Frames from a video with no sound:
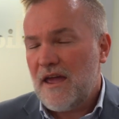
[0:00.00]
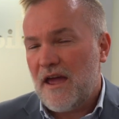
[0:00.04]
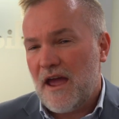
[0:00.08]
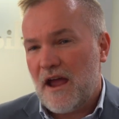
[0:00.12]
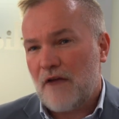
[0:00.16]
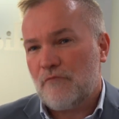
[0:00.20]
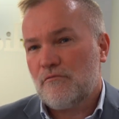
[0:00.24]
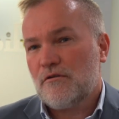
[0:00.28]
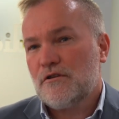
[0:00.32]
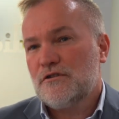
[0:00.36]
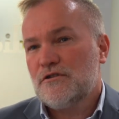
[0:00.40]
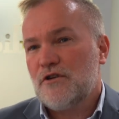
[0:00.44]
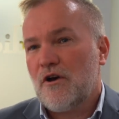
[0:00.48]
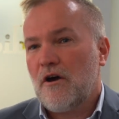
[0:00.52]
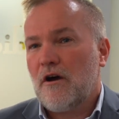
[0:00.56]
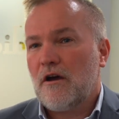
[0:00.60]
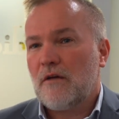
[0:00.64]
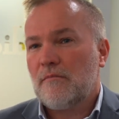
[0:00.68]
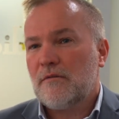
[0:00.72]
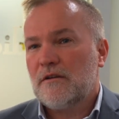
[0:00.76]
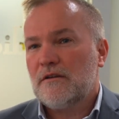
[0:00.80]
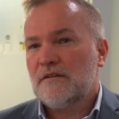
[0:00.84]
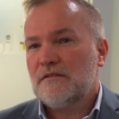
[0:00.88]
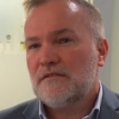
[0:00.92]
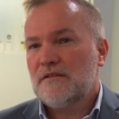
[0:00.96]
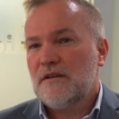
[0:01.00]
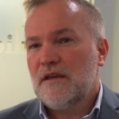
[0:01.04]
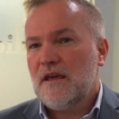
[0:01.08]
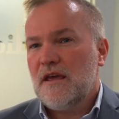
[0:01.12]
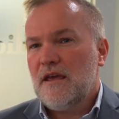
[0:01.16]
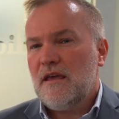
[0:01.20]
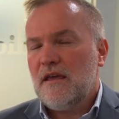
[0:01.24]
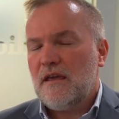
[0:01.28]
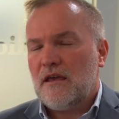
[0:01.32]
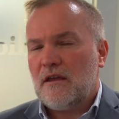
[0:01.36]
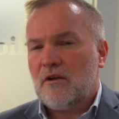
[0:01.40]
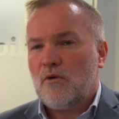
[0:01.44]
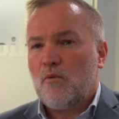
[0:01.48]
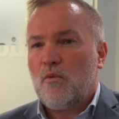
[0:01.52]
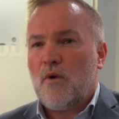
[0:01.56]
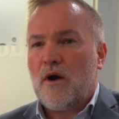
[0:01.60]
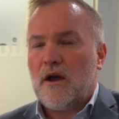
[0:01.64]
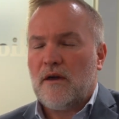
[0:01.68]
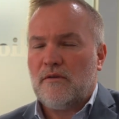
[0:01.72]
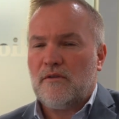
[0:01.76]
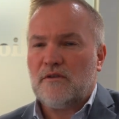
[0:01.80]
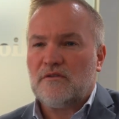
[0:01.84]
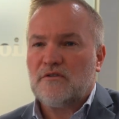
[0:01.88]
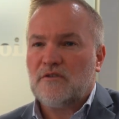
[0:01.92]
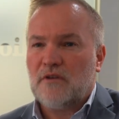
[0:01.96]
at retirement in a
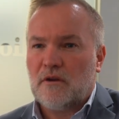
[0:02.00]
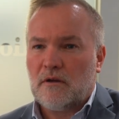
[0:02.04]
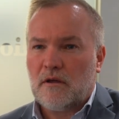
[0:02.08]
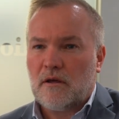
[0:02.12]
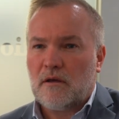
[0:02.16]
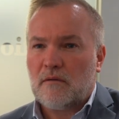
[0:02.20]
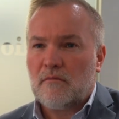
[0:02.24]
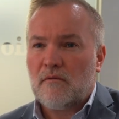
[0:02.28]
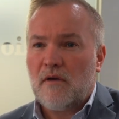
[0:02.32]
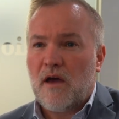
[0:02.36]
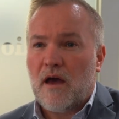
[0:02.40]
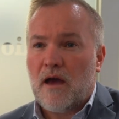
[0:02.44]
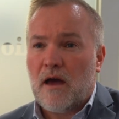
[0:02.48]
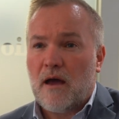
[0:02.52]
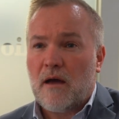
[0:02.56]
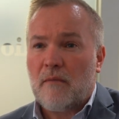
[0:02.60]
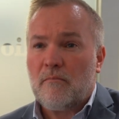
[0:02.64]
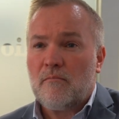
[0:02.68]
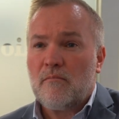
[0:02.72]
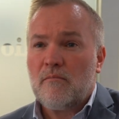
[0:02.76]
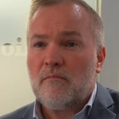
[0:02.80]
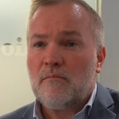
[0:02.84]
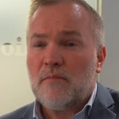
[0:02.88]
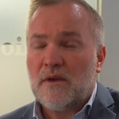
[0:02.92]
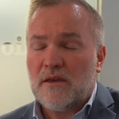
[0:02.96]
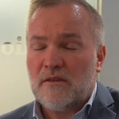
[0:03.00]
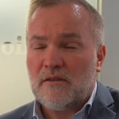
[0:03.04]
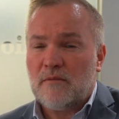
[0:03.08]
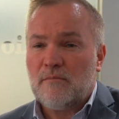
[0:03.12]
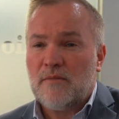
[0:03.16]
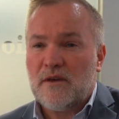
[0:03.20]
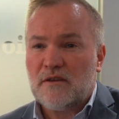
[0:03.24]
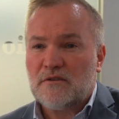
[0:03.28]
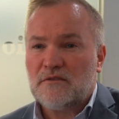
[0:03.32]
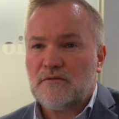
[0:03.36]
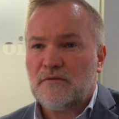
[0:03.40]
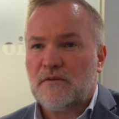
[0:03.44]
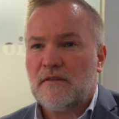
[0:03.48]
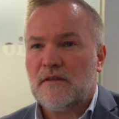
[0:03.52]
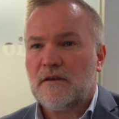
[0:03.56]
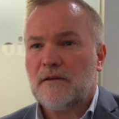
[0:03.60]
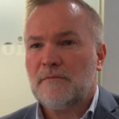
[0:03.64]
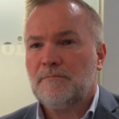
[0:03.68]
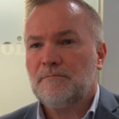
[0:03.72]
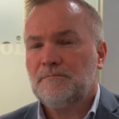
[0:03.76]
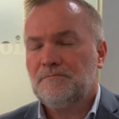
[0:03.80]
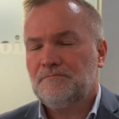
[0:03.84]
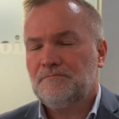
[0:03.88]
way that's going to be the best for them.